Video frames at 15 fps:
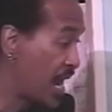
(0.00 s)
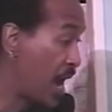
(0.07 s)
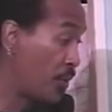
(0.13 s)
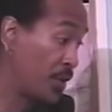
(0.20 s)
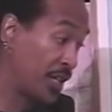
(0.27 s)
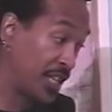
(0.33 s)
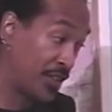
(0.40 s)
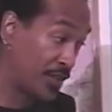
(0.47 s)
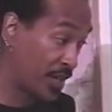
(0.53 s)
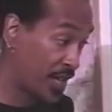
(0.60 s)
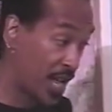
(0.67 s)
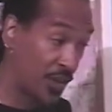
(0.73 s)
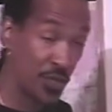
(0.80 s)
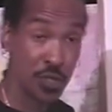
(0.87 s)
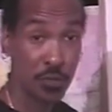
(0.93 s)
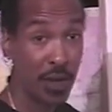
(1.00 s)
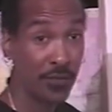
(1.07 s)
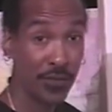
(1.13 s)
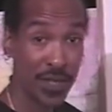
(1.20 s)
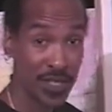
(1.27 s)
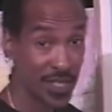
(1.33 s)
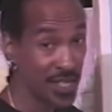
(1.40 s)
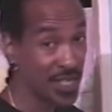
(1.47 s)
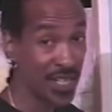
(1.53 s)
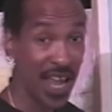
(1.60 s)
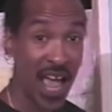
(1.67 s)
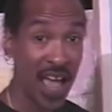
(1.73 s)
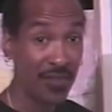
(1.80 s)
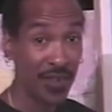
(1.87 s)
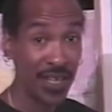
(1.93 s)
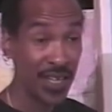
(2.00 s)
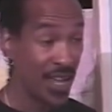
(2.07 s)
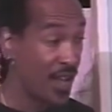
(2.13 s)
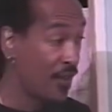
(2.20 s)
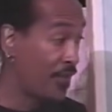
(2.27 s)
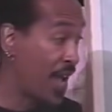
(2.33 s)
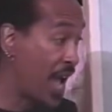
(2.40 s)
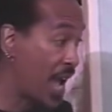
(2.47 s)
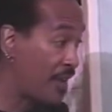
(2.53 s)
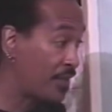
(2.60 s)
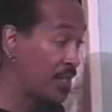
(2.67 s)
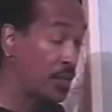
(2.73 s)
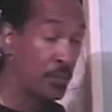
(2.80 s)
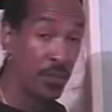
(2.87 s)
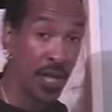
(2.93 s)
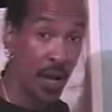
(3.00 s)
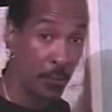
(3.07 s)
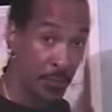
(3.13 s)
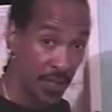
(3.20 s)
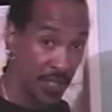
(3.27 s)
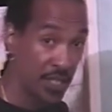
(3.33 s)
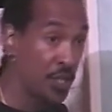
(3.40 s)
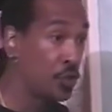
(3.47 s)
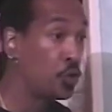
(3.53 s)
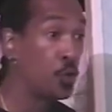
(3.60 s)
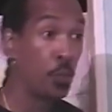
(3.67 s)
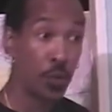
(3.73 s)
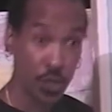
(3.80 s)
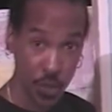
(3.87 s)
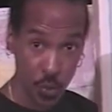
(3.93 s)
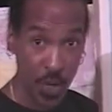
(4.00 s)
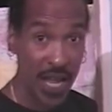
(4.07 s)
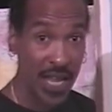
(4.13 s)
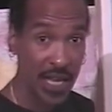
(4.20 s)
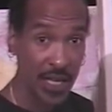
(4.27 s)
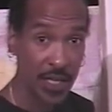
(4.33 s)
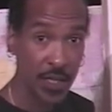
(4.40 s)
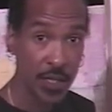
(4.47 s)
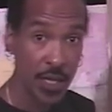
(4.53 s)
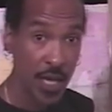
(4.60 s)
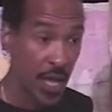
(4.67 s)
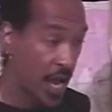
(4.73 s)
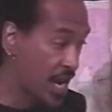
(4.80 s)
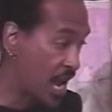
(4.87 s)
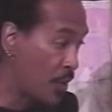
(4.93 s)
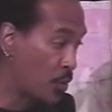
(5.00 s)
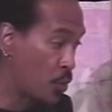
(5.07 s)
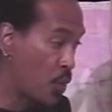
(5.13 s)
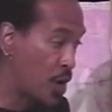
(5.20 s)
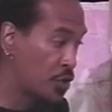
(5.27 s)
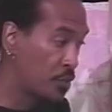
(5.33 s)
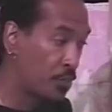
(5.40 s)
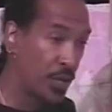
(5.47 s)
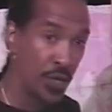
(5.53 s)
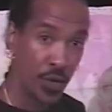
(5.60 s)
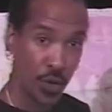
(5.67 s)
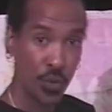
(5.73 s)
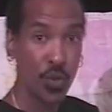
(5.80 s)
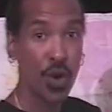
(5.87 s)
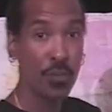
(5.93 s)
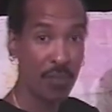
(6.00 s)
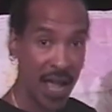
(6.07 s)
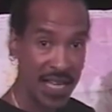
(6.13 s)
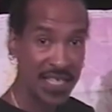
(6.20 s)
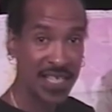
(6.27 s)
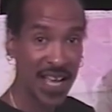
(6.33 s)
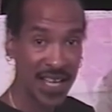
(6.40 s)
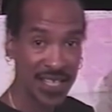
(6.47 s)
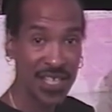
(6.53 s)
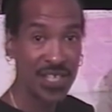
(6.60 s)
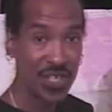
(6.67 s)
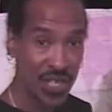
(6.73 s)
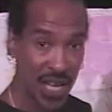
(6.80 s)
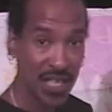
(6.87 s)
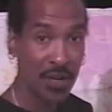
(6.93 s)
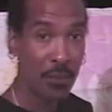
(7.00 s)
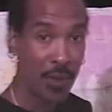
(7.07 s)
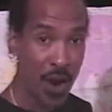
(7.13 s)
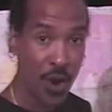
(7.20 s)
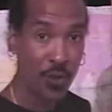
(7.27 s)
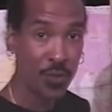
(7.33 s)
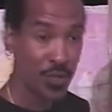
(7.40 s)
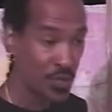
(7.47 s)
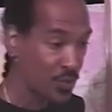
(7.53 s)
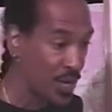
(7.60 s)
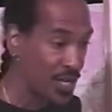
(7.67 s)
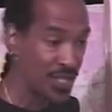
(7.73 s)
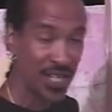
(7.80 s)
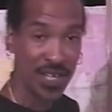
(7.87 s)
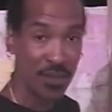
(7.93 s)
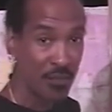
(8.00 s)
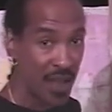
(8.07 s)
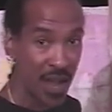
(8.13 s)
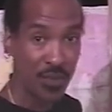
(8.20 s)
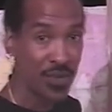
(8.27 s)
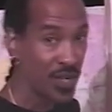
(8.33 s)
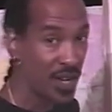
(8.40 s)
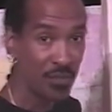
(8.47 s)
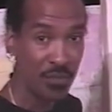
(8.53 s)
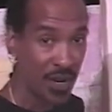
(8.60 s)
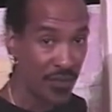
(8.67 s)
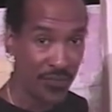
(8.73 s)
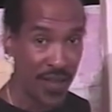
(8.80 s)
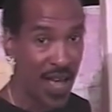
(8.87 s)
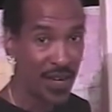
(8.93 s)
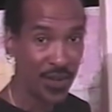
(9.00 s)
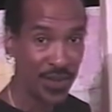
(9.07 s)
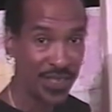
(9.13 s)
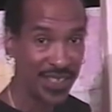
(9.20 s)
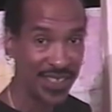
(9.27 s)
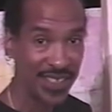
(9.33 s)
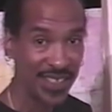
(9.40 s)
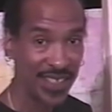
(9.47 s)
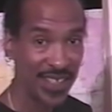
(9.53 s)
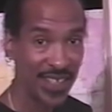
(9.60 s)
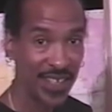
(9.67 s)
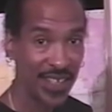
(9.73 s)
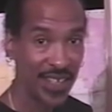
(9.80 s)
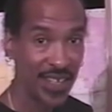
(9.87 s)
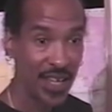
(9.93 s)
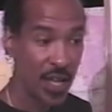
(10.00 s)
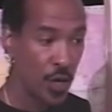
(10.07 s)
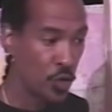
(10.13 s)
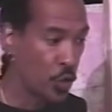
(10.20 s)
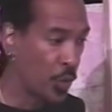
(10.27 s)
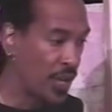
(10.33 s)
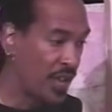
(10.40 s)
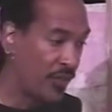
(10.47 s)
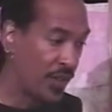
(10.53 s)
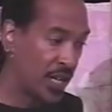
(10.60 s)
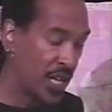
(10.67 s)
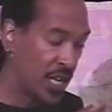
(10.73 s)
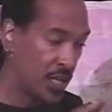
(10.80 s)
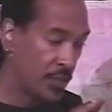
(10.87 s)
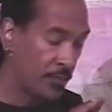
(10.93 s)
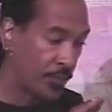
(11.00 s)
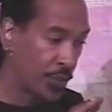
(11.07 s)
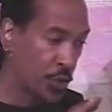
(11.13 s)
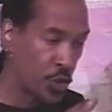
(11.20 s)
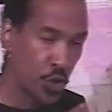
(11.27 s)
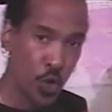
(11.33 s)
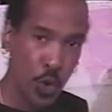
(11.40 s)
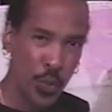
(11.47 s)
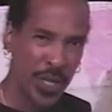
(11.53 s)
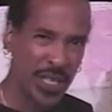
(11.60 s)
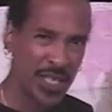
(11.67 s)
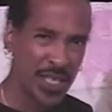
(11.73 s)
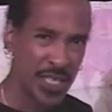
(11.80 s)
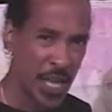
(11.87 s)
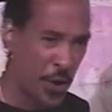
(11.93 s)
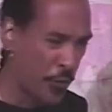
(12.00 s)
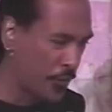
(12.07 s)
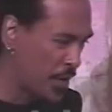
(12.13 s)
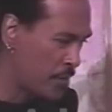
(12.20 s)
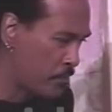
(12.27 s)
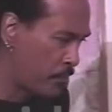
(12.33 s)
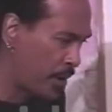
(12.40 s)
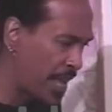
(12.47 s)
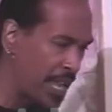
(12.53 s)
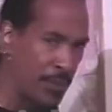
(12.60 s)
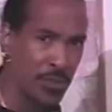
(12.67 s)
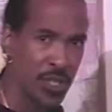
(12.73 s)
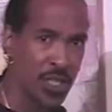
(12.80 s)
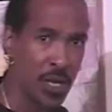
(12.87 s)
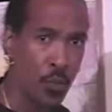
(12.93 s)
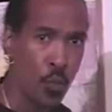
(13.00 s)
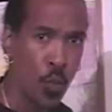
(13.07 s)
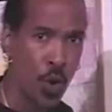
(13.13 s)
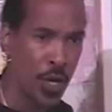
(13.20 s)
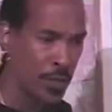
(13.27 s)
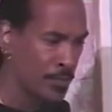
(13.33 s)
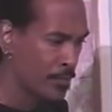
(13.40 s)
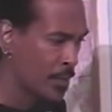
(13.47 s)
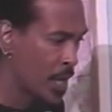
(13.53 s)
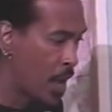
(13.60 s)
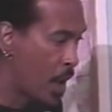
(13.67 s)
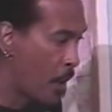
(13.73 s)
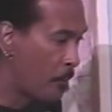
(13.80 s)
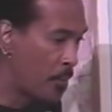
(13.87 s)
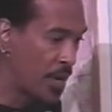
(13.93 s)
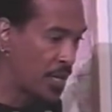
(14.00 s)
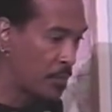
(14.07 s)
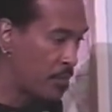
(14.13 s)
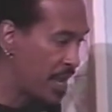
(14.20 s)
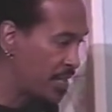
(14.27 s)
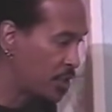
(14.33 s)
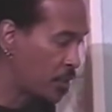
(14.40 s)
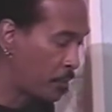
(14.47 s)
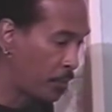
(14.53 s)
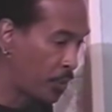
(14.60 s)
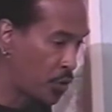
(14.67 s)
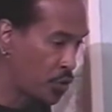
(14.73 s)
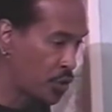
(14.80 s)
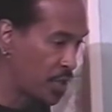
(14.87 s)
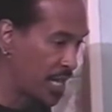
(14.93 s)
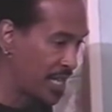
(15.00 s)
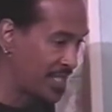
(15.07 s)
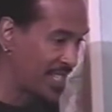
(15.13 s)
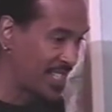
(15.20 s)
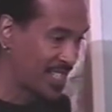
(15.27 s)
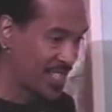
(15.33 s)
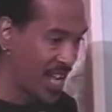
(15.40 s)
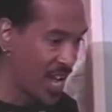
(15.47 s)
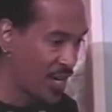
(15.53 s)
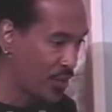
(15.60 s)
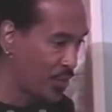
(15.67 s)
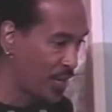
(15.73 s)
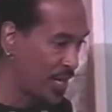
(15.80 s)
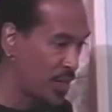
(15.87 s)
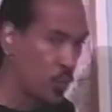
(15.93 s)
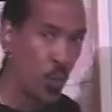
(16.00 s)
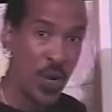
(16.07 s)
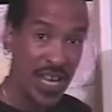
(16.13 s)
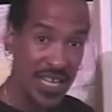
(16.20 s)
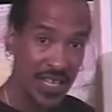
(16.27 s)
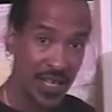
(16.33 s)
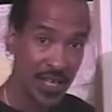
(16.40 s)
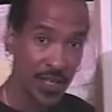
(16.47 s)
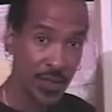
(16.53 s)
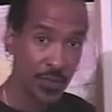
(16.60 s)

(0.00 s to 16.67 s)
I would have given a lot of respect for the sister to having, for having the ability to persuade. And I would want to bring her on my side since she had the power of persuasion and the man was nothing but a follower. So even in the story itself, it blames someone, but it makes the person that's exonerated weak.